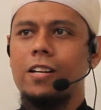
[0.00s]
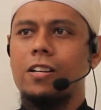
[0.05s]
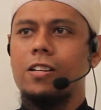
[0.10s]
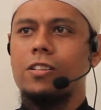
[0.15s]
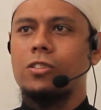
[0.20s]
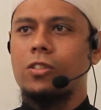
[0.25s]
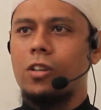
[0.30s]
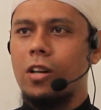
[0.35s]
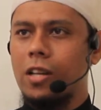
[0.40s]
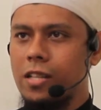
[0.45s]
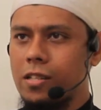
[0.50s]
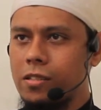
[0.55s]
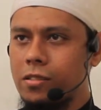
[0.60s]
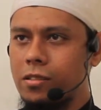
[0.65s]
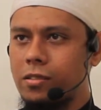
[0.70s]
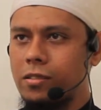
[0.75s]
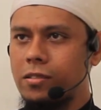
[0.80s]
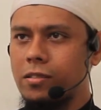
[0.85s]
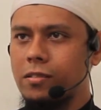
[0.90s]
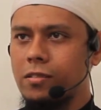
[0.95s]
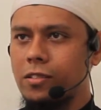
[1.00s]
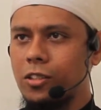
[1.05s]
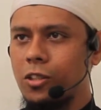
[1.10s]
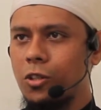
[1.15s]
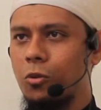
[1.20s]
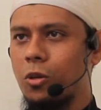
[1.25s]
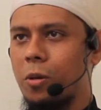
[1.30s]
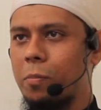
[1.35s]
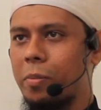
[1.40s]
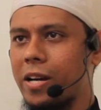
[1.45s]
Scholars
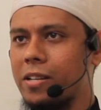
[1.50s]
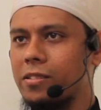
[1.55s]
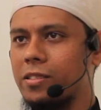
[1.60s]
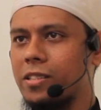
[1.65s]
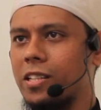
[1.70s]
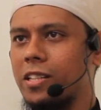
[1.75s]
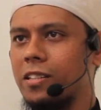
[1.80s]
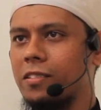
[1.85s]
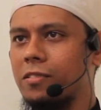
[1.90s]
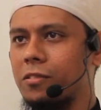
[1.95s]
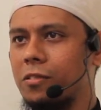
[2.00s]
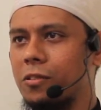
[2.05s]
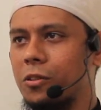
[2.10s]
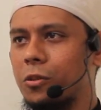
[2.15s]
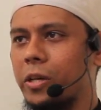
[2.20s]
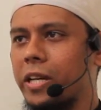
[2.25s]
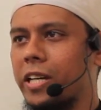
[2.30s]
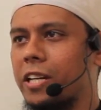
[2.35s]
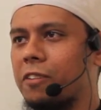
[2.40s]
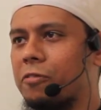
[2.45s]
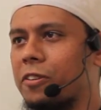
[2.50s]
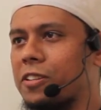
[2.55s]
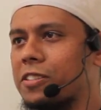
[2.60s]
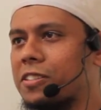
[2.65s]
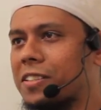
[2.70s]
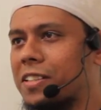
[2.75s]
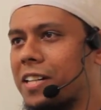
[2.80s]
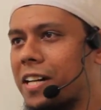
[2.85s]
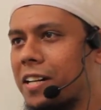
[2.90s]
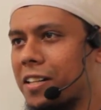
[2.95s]
who were present during the first
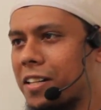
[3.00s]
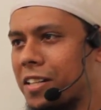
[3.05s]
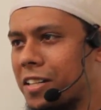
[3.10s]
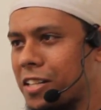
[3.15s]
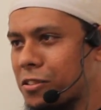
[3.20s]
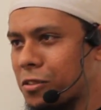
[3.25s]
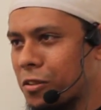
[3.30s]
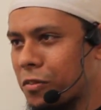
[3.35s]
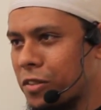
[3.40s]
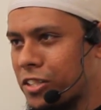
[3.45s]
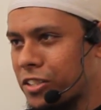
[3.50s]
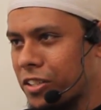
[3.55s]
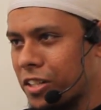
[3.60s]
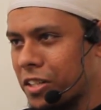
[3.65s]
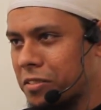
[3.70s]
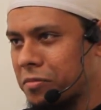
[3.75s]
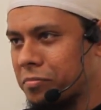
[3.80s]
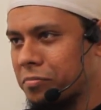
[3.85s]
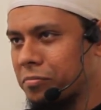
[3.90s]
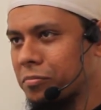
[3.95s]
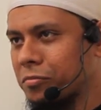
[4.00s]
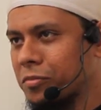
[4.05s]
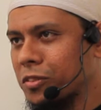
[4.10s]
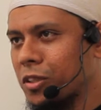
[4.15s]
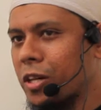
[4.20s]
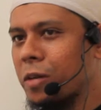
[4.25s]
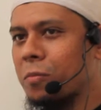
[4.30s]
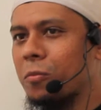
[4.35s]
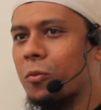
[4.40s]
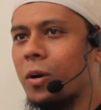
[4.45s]
300 years of Hijrah.
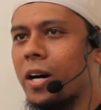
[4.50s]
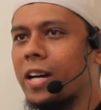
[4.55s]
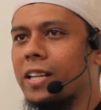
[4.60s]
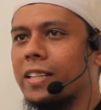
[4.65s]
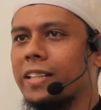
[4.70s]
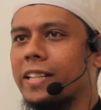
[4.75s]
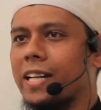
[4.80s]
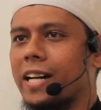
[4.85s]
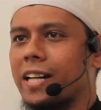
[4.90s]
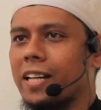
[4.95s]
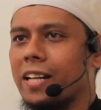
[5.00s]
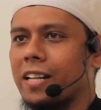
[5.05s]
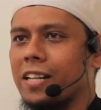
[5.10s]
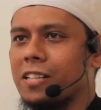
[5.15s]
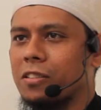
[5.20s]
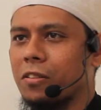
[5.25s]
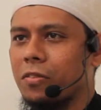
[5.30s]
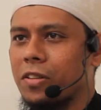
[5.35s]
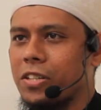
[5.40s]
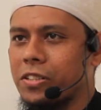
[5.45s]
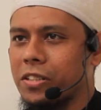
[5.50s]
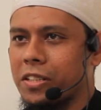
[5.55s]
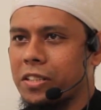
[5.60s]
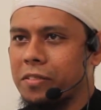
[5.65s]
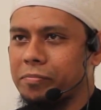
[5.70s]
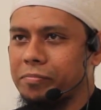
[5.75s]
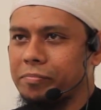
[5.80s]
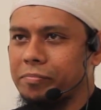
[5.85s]
Why 300 years of Hijrah?